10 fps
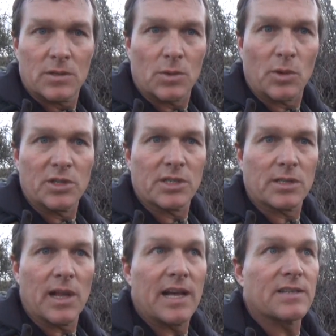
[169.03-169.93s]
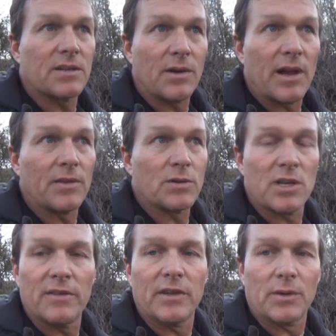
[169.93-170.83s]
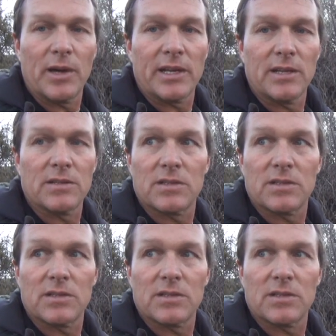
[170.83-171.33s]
So we're just glassing around those heavy quakies,